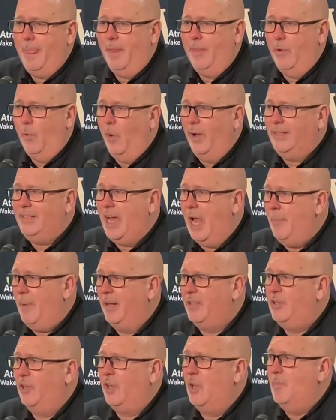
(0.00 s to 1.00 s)
The one time
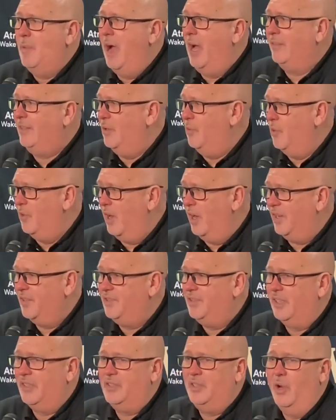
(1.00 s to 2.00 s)
I took him out, they went on a
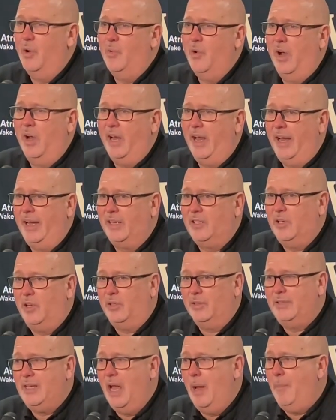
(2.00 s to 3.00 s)
6-0 run. I had to
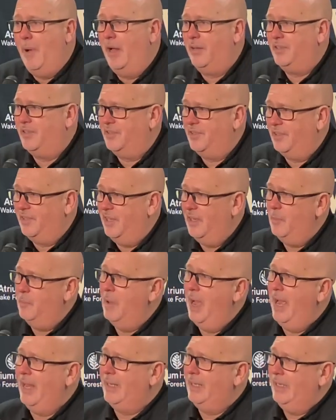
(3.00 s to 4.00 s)
call a timeout just to get him
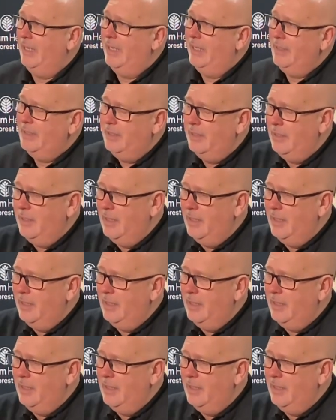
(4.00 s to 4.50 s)
back in.